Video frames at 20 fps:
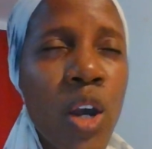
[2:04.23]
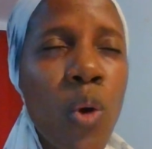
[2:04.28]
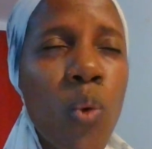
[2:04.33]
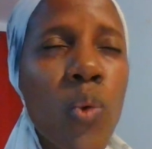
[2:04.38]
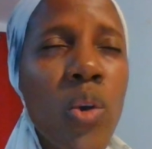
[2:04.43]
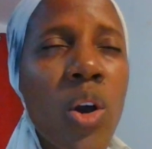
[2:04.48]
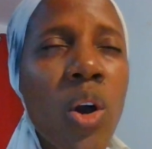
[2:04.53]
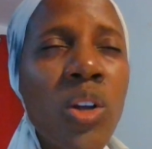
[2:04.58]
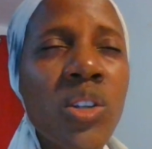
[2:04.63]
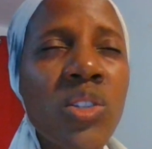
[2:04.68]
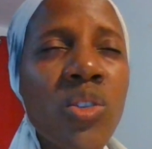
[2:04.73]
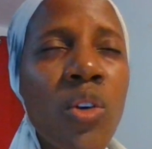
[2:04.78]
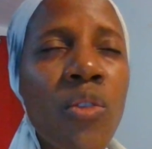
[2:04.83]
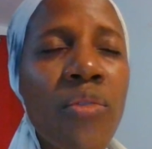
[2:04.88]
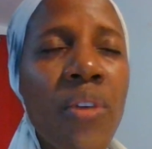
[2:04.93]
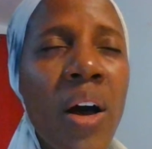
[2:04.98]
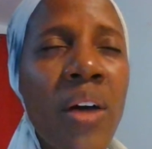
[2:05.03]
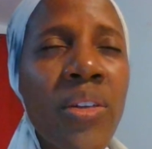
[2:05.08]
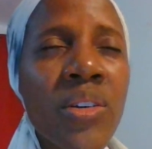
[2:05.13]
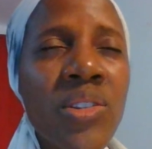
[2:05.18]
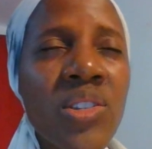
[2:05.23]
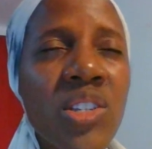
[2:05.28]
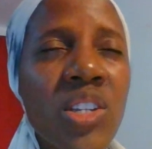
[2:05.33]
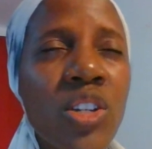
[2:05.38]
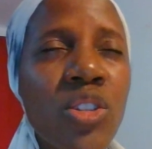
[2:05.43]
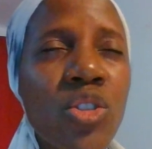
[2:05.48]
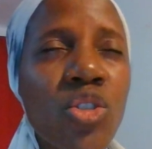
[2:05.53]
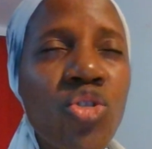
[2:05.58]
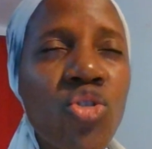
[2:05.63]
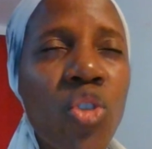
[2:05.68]
We also, Father,
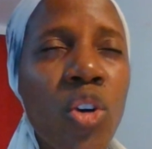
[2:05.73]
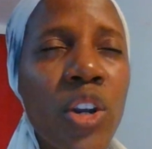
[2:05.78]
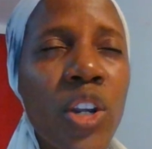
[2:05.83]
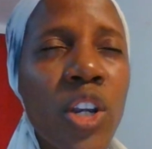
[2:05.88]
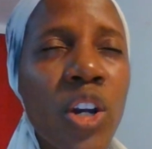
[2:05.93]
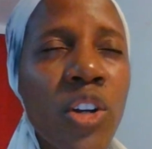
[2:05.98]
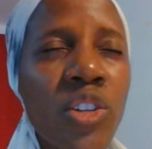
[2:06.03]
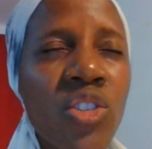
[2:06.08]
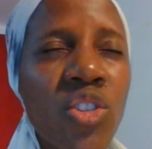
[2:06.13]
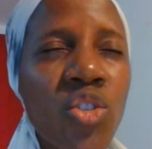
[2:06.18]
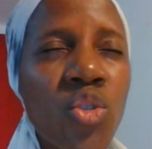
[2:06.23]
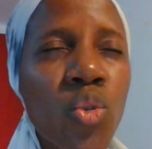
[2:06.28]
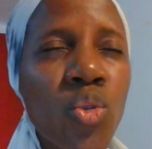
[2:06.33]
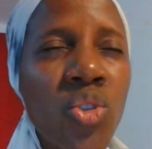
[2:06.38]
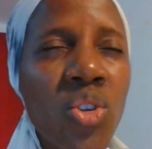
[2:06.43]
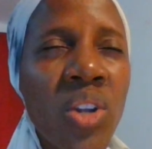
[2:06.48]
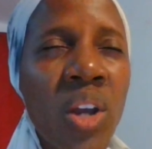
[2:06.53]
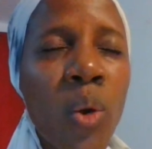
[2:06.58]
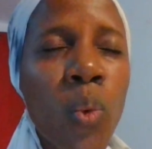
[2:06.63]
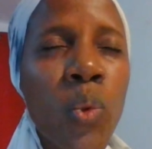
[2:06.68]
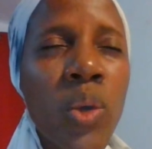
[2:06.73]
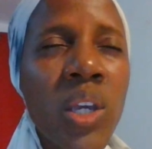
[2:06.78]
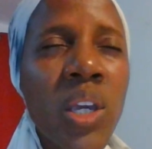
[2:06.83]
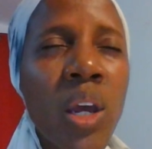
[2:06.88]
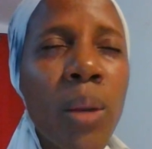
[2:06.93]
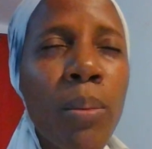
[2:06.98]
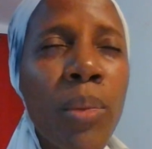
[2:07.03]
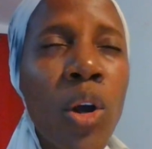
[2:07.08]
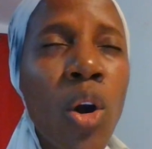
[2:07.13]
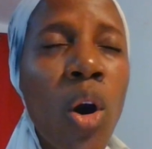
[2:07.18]
seek to draw near to you so that we
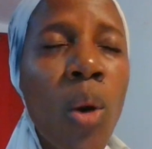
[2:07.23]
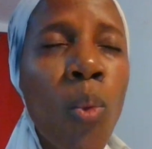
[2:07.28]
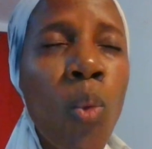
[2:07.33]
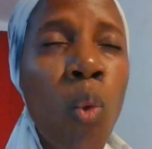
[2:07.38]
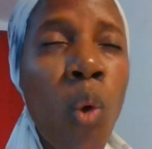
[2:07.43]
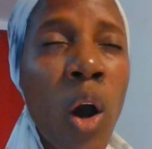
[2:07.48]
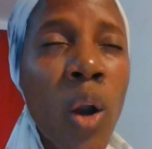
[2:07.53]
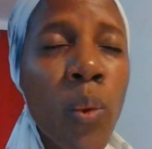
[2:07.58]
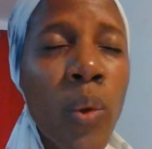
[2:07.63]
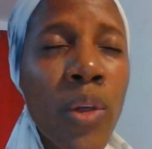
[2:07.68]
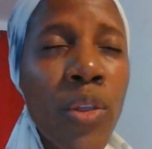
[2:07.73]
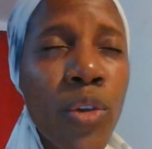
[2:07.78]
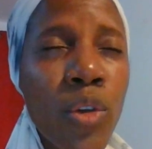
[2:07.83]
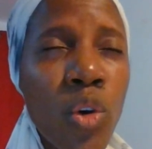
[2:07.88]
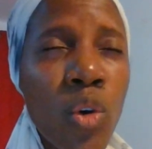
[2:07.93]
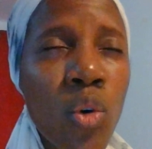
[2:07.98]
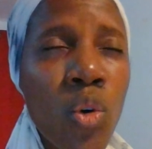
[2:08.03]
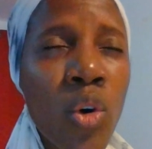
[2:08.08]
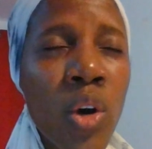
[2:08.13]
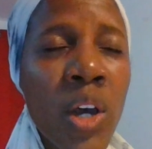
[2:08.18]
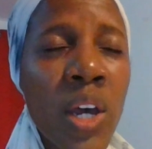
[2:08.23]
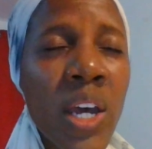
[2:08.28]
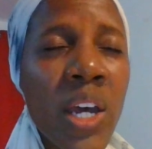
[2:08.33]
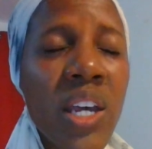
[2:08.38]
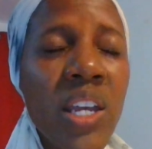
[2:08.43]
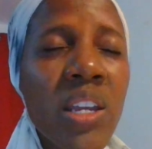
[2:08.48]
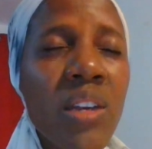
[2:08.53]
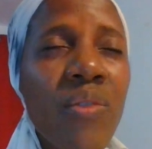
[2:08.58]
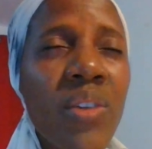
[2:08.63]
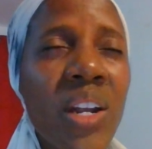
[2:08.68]
can become one with you,
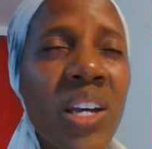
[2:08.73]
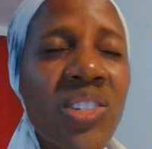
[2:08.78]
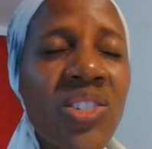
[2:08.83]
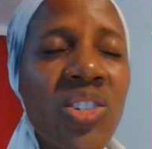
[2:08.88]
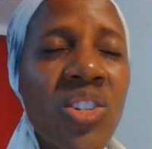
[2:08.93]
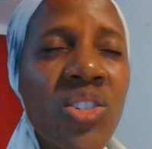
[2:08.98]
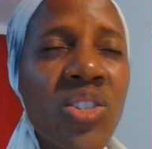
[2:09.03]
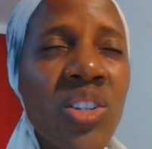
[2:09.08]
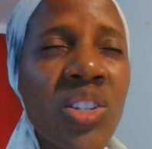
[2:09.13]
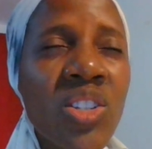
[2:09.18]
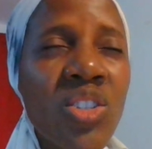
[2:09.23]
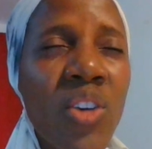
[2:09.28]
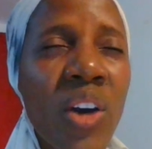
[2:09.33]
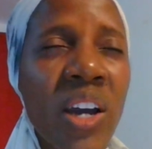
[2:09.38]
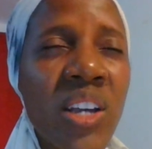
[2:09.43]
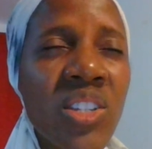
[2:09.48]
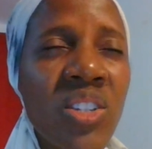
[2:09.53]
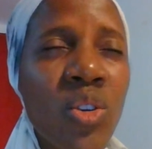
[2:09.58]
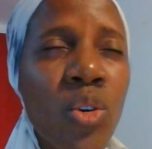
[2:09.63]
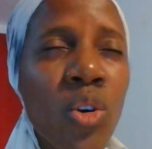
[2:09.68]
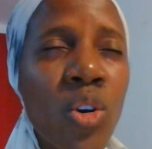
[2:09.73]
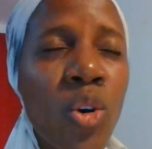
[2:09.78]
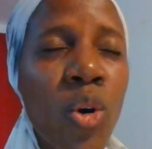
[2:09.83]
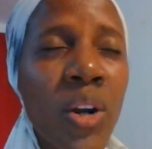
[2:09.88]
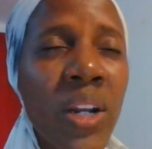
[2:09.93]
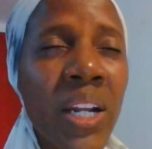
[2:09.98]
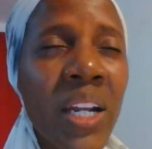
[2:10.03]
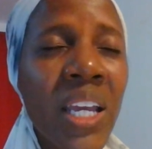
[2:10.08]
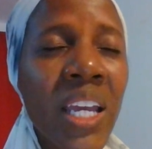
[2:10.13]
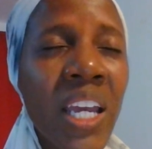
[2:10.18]
even as Jesus Christ, our
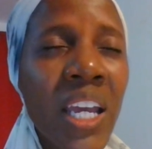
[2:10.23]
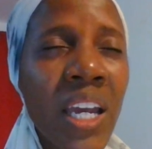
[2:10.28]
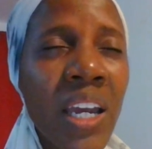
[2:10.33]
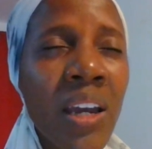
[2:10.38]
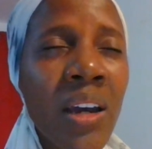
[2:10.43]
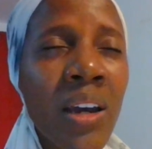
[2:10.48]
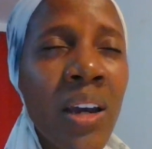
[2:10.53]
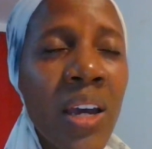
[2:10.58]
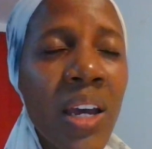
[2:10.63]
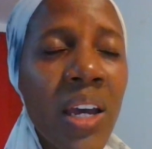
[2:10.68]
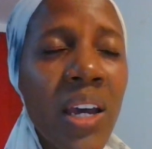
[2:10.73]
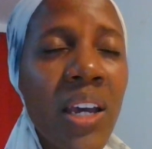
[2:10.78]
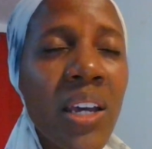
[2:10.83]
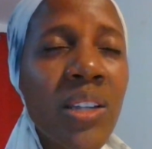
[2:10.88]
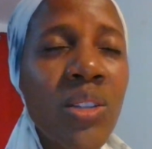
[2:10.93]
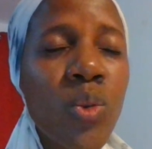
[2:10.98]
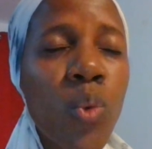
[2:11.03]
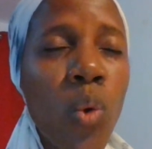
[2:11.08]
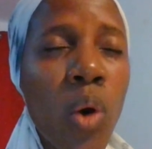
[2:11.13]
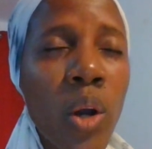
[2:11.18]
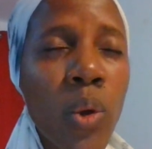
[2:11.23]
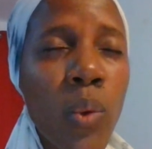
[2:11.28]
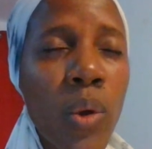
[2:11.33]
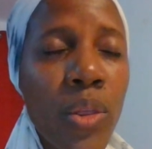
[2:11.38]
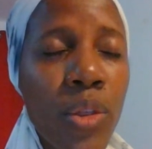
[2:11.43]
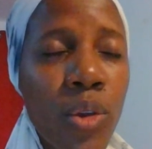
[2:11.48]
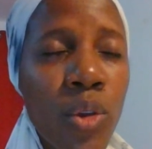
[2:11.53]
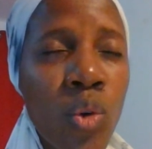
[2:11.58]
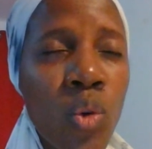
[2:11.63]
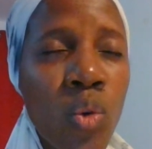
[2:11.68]
Lord and King, is one
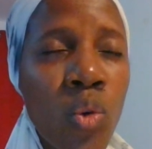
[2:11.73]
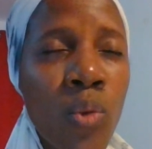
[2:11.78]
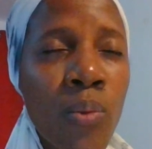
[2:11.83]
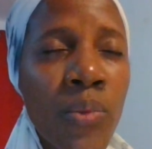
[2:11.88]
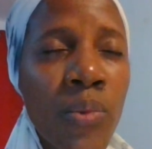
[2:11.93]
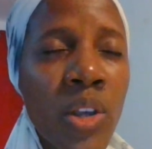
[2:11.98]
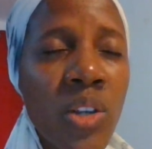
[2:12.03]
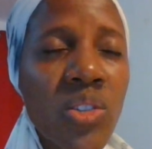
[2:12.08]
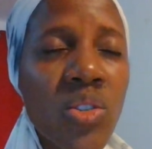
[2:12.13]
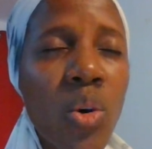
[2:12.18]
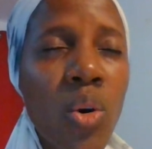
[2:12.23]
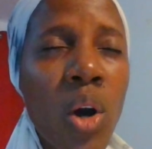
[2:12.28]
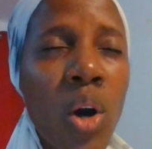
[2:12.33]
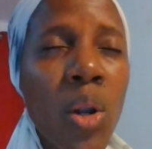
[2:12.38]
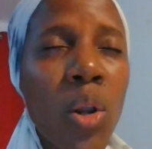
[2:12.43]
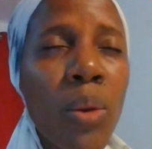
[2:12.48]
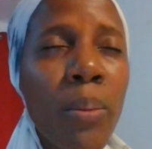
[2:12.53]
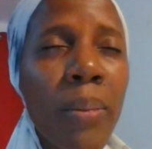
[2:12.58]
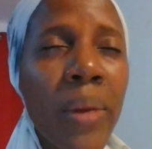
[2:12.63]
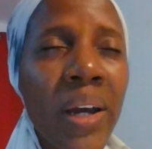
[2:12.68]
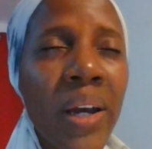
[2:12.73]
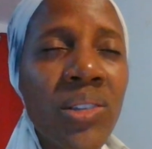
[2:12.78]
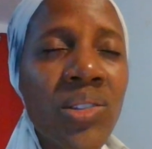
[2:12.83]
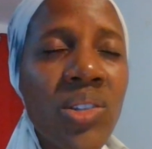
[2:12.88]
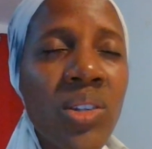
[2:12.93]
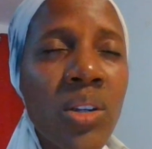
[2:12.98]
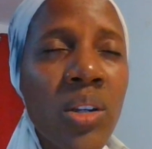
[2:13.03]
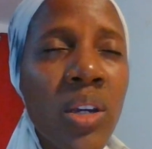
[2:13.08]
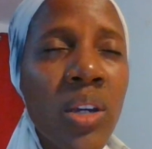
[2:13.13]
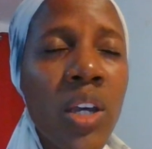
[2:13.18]
with you. So, God
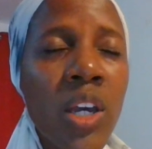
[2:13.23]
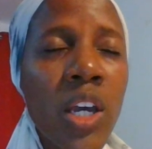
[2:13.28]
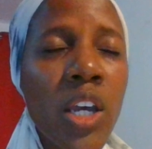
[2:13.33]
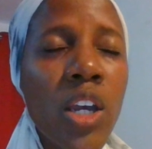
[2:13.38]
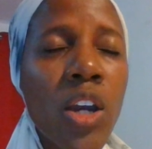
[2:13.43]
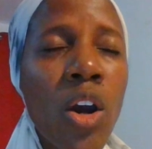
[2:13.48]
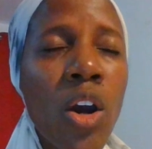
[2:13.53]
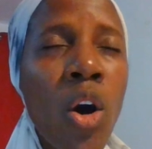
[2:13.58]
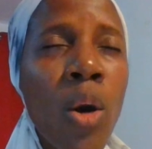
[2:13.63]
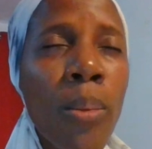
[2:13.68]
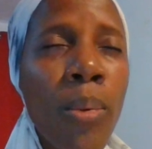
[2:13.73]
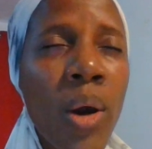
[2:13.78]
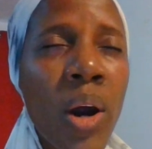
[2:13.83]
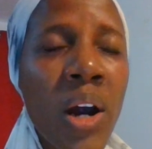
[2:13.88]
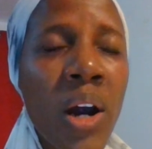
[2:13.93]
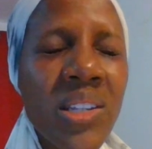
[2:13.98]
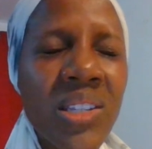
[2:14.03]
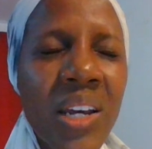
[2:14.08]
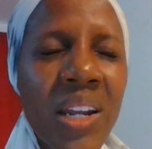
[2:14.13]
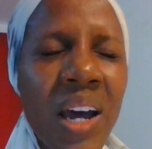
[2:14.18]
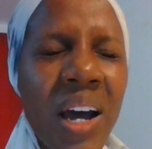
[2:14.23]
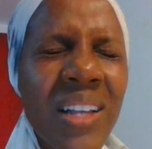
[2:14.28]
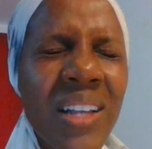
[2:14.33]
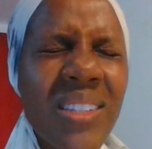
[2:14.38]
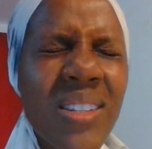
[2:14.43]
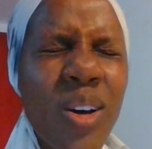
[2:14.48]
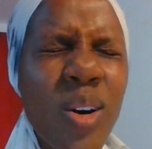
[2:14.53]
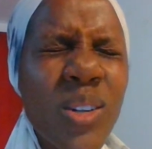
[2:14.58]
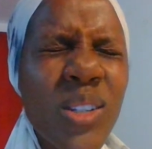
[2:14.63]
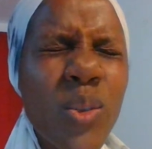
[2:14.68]
Almighty, hear our prayers and
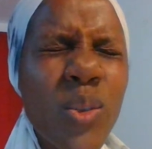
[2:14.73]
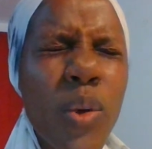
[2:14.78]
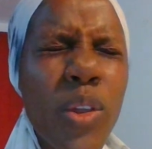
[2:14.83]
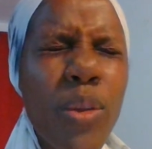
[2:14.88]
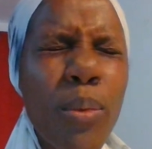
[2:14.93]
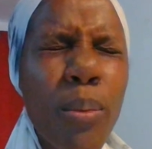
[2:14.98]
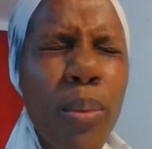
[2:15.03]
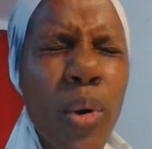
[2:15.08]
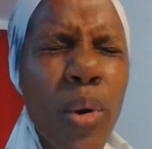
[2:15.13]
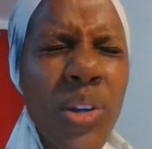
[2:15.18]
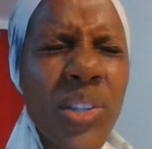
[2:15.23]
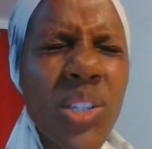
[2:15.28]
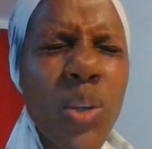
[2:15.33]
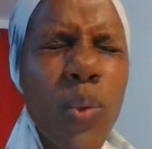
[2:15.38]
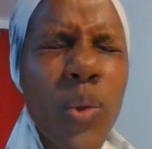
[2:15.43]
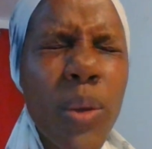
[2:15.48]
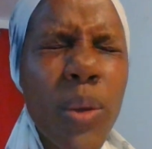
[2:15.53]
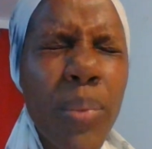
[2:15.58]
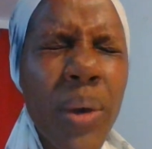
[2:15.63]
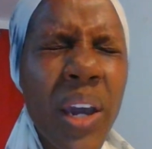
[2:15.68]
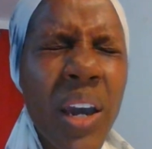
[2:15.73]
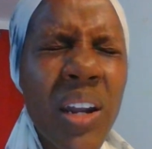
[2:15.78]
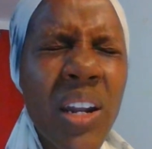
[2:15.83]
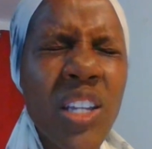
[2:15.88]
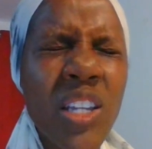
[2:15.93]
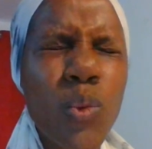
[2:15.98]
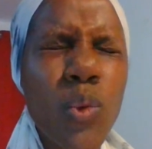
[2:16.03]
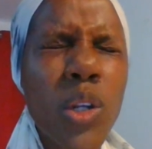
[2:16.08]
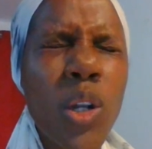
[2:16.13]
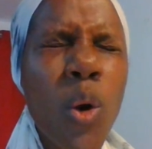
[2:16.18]
answer us with mercy, we beg. And
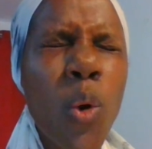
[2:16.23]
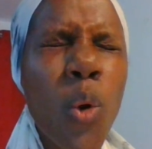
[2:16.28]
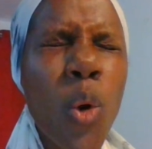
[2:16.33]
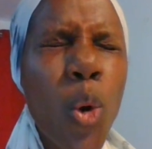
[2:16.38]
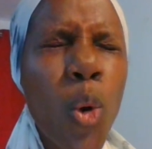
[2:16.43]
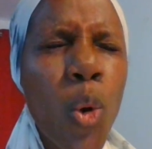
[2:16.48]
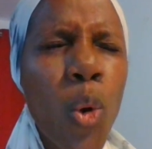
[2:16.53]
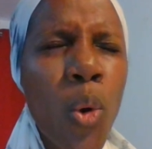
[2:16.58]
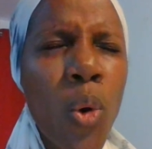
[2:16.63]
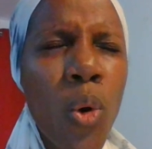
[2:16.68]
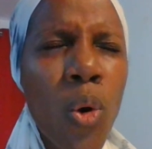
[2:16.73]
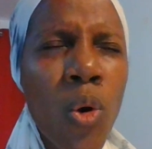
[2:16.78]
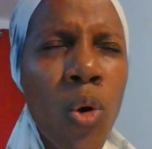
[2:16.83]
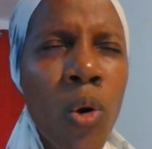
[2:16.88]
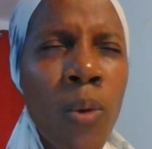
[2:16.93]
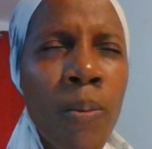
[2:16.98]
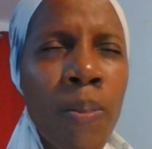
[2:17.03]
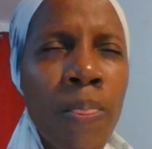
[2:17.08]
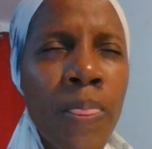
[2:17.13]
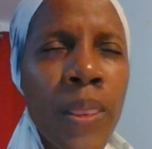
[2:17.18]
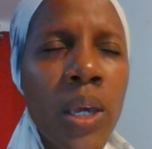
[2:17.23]
as we now go